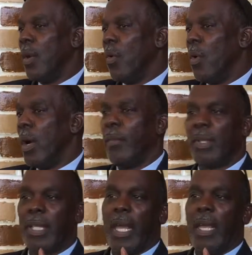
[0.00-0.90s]
on,
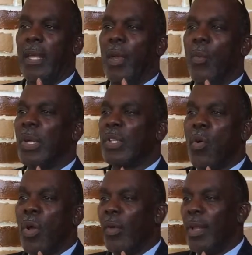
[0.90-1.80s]
say, what's
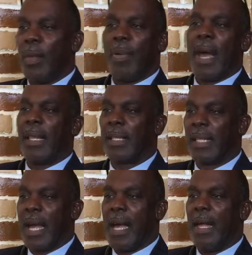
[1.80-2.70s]
going on in
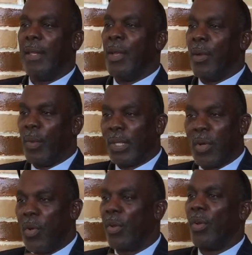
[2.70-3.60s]
Palestine, what's
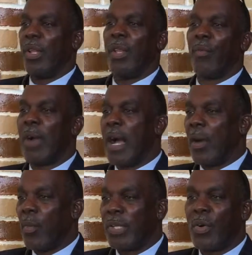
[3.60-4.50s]
going on in
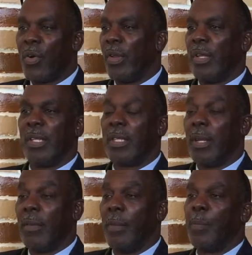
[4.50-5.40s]
Iraq, what's going on in
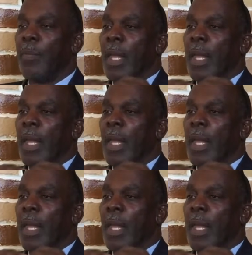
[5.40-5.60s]
Syria.